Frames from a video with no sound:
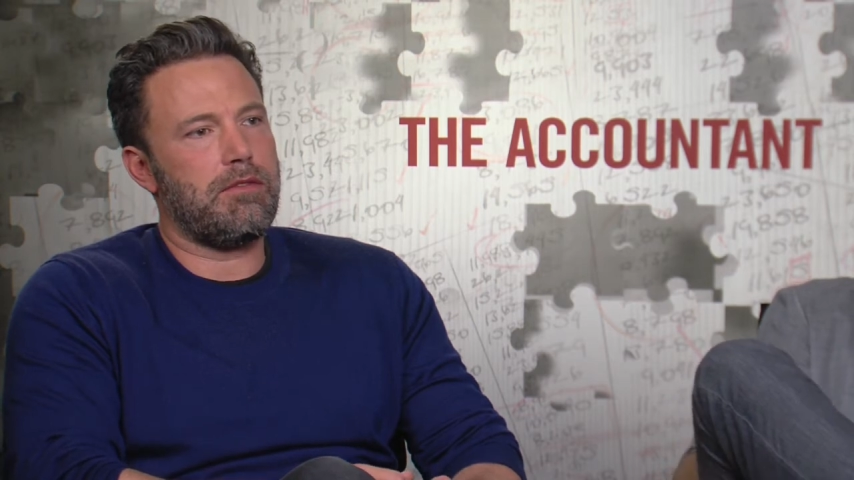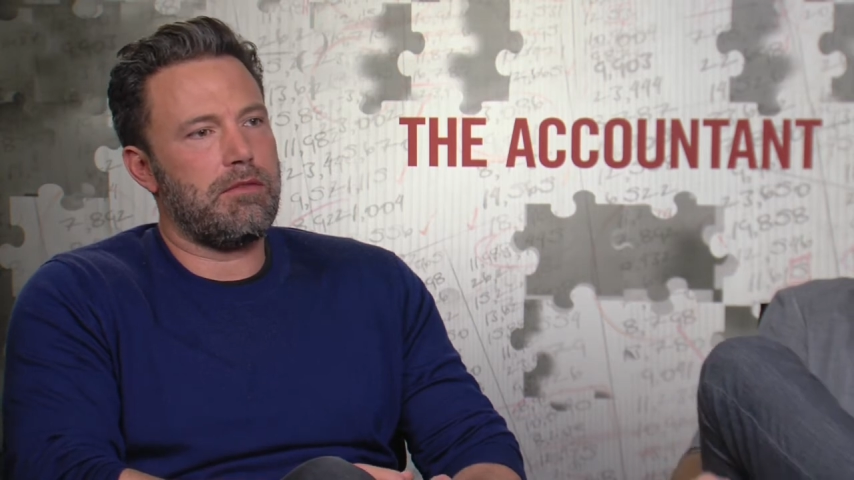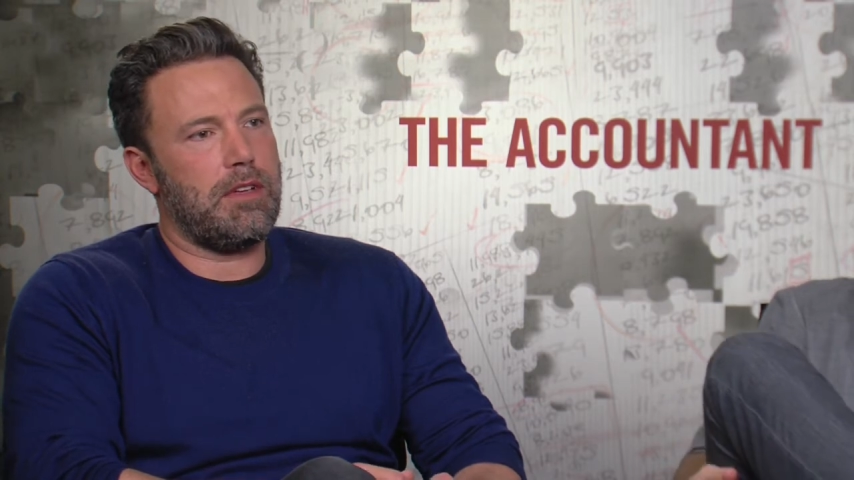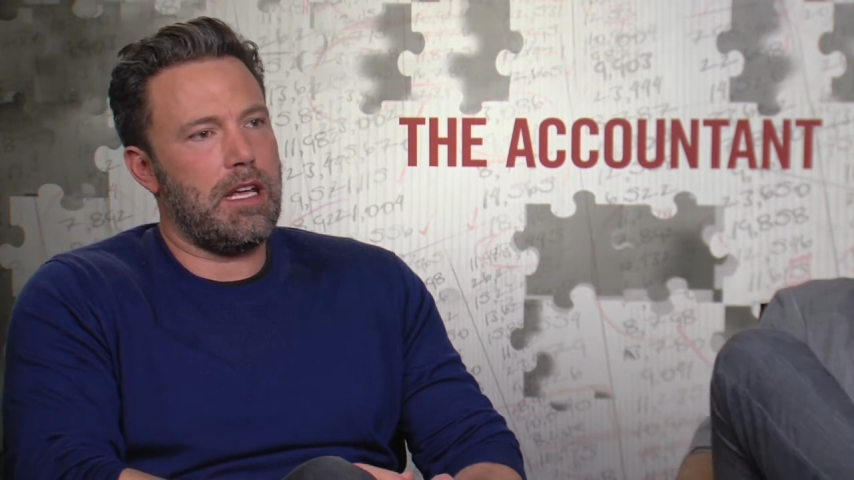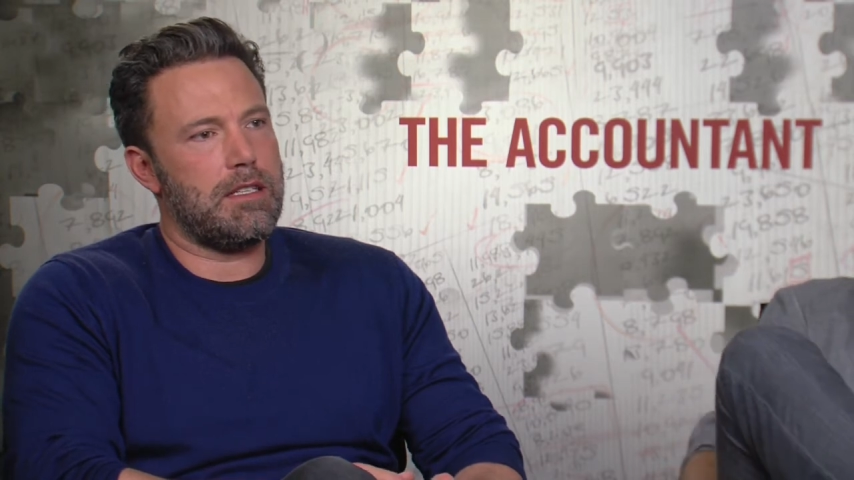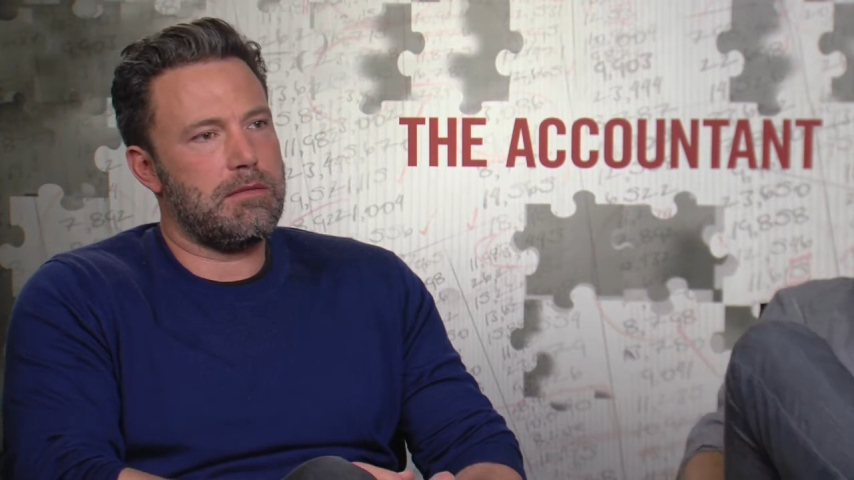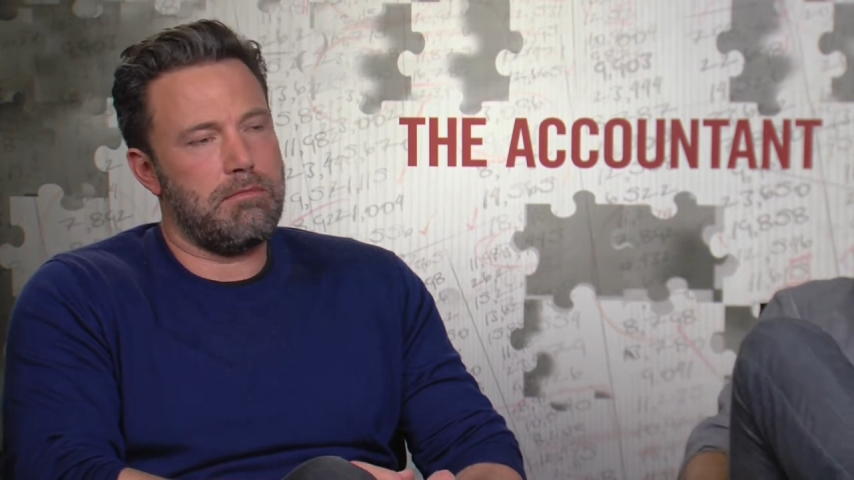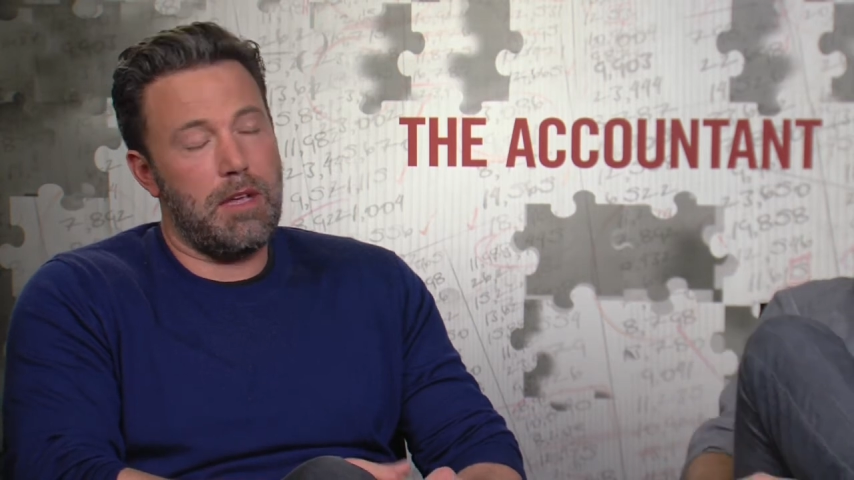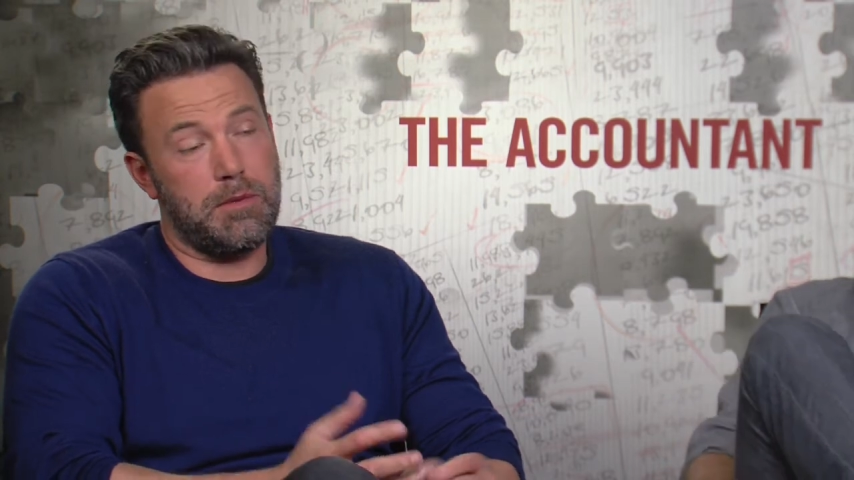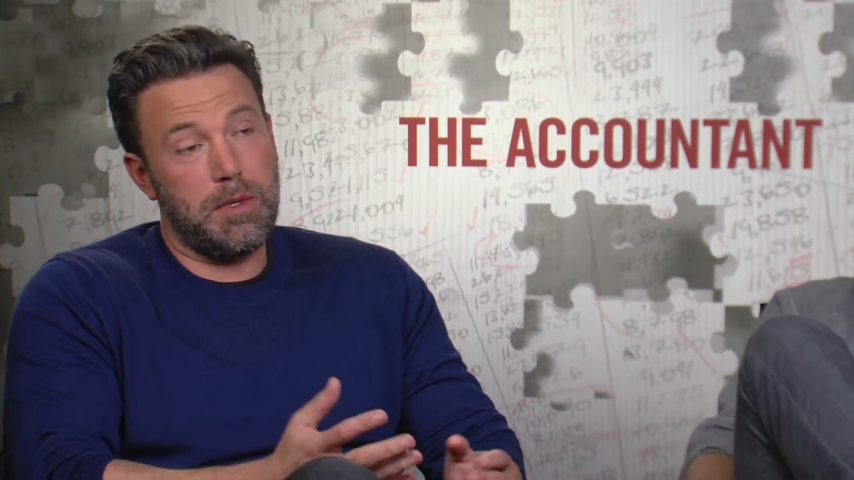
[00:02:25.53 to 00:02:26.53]
mm. as
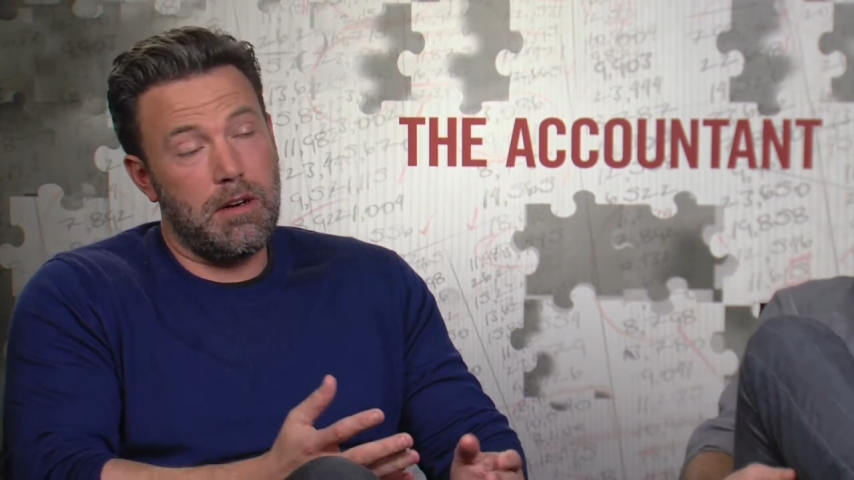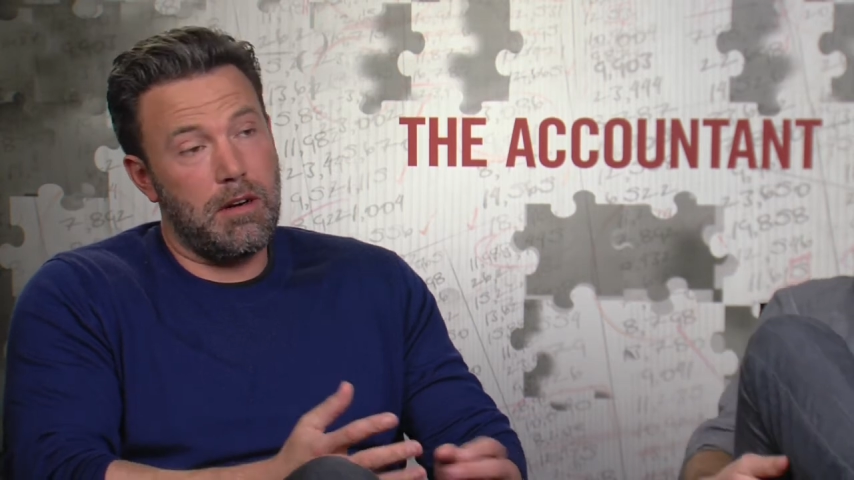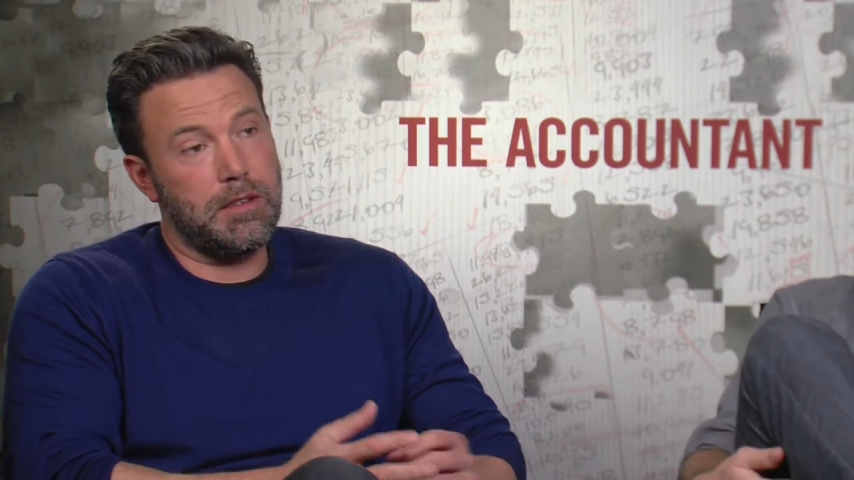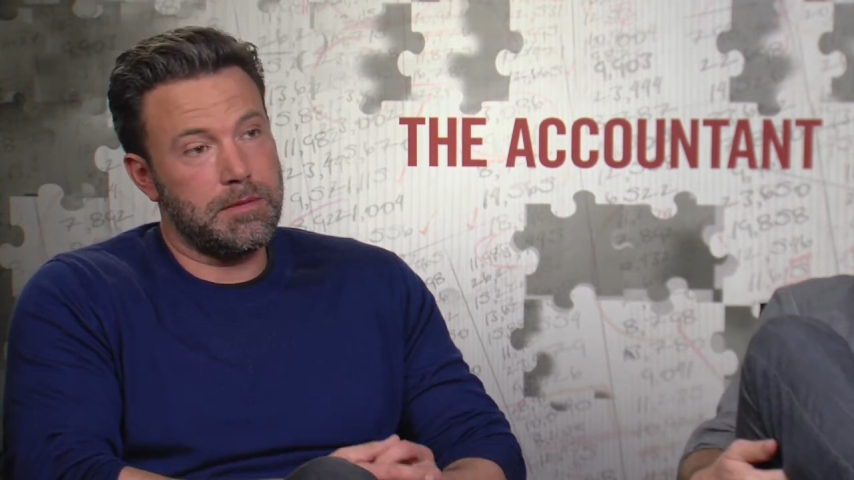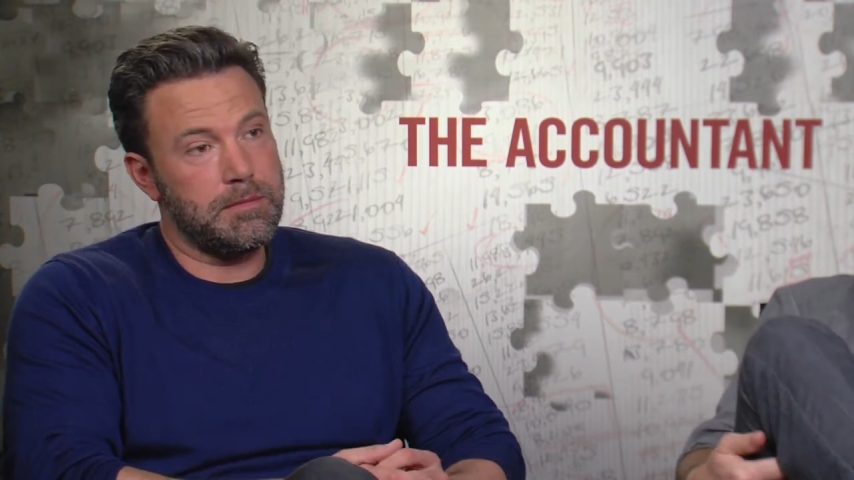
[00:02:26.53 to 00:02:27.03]
as we are.